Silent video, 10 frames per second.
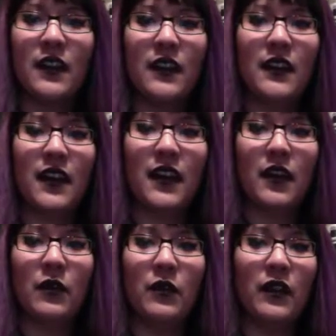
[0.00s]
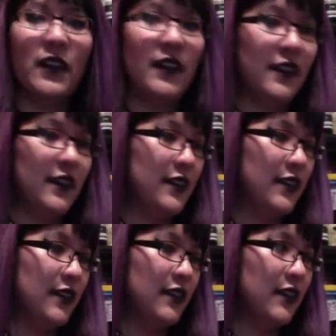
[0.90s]
that was
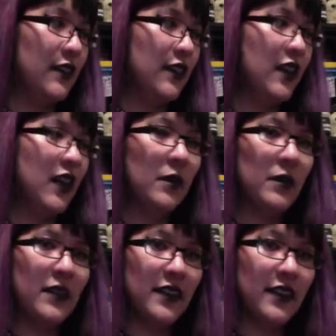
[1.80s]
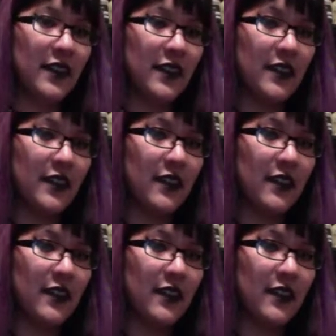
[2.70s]
opposites.